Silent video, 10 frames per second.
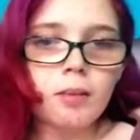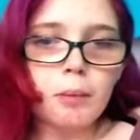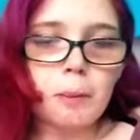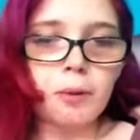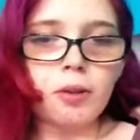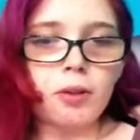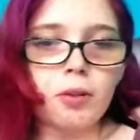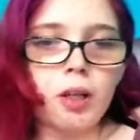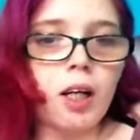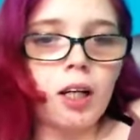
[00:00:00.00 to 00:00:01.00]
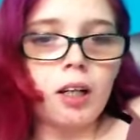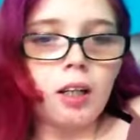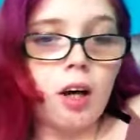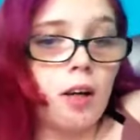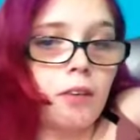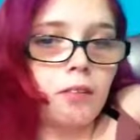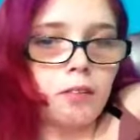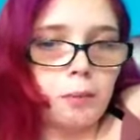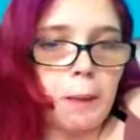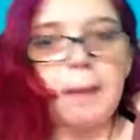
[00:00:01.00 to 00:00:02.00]
people who are on
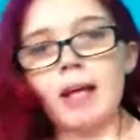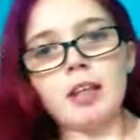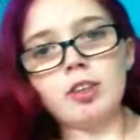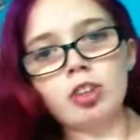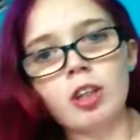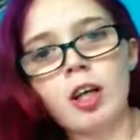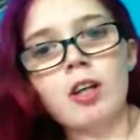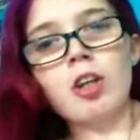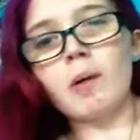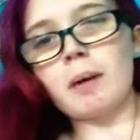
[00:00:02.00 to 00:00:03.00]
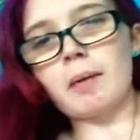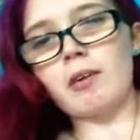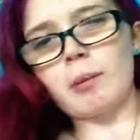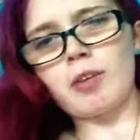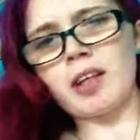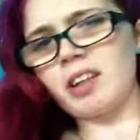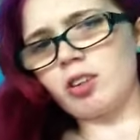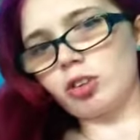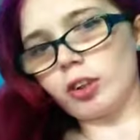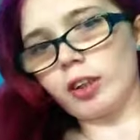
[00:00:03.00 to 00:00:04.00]
my page know about my website
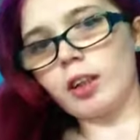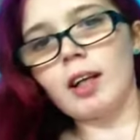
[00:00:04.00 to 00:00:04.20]
usually.